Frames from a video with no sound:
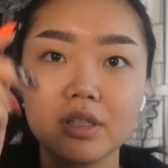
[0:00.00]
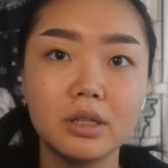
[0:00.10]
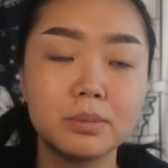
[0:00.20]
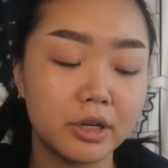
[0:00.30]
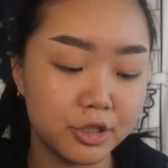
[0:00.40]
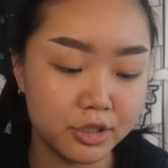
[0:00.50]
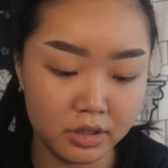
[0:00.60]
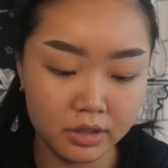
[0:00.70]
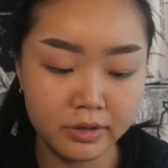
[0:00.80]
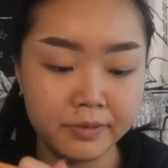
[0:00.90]
little brush.
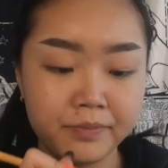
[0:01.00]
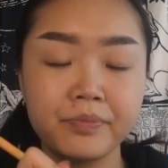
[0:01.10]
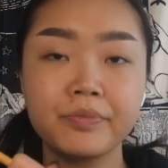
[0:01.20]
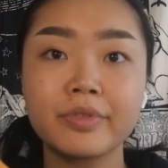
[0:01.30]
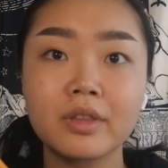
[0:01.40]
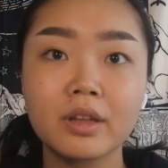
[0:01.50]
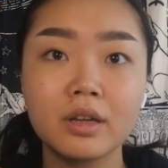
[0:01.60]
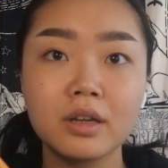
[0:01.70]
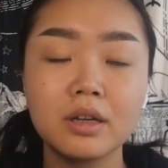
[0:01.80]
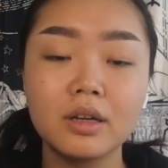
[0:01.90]

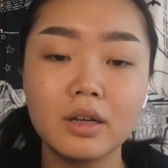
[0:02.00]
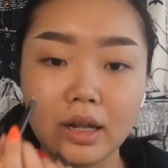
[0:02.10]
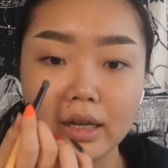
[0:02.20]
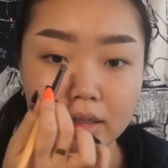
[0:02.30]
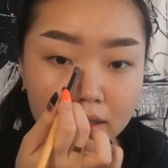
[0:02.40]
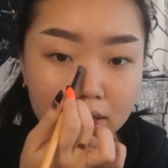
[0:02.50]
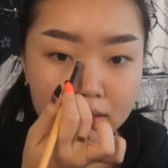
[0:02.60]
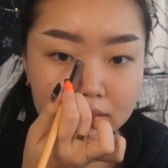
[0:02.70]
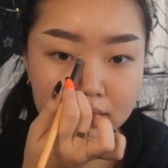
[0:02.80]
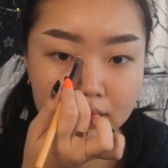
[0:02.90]
And I
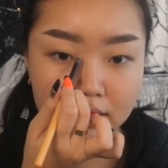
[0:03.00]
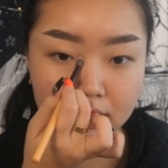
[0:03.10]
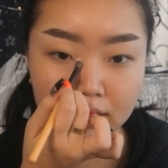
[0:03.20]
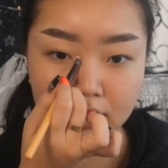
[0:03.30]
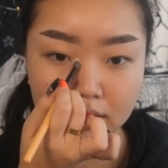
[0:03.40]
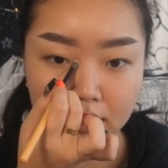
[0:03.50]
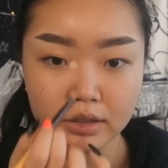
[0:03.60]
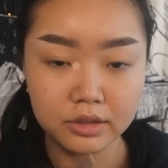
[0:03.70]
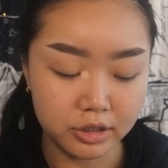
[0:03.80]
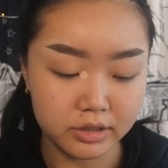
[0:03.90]
go
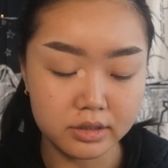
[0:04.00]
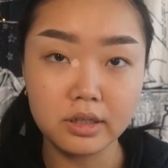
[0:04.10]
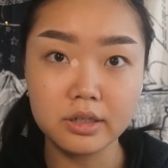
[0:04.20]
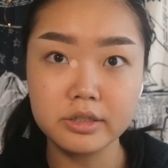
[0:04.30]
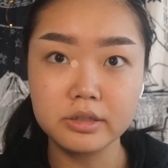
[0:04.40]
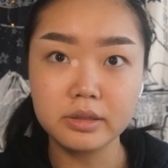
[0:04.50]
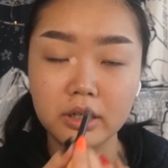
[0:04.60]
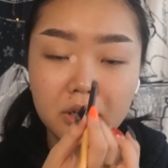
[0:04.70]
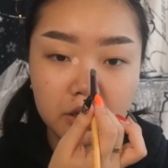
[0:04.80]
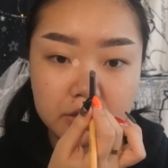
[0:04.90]
just
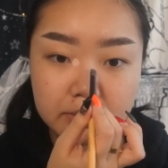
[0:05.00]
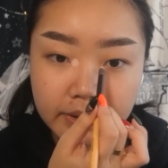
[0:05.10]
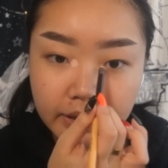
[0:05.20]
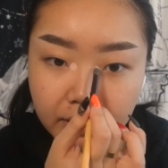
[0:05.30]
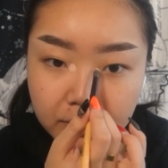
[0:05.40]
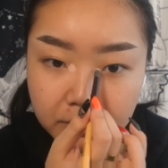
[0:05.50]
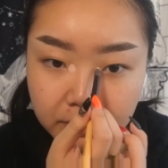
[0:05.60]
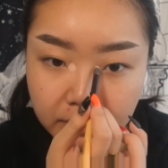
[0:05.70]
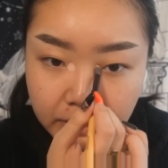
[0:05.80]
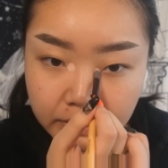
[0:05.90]
onto my inner
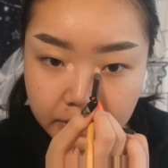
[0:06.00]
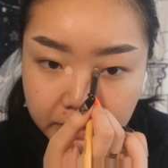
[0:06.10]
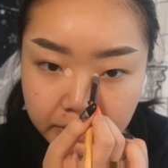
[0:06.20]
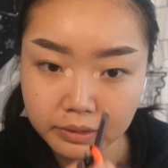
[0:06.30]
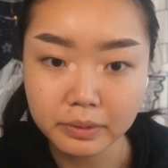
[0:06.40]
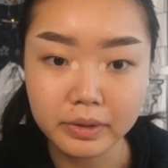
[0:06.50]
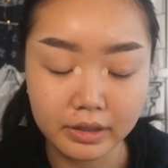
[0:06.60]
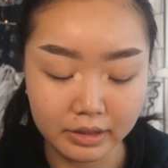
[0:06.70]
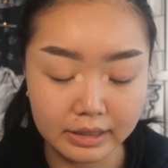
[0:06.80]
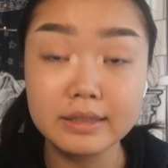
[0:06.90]
corner
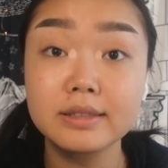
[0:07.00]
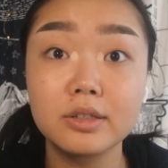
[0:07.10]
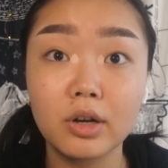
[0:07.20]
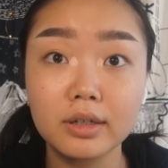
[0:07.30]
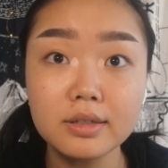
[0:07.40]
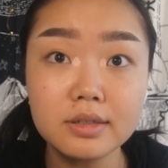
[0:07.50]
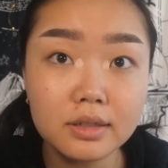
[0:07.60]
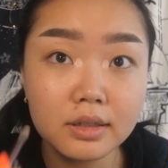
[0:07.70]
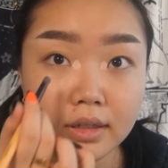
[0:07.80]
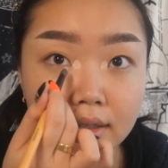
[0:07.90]
where it is the darkest.
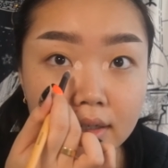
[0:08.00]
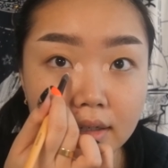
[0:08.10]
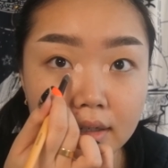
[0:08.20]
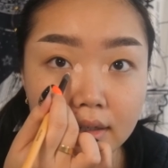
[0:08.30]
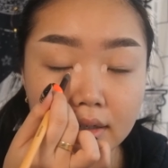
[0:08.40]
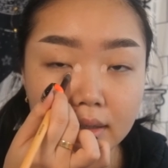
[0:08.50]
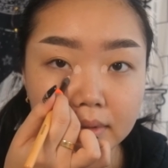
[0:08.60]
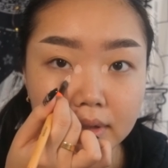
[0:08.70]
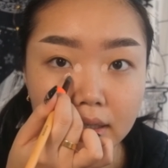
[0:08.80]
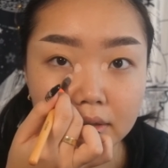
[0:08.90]
I'm
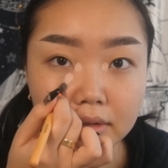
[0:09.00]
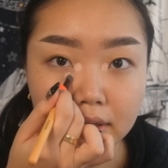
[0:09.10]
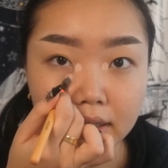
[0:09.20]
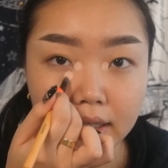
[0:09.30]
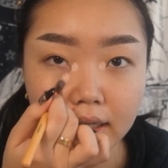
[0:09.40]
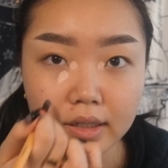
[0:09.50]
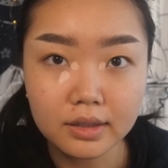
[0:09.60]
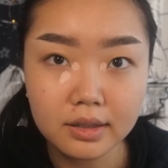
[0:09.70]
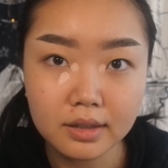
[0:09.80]
gonna go right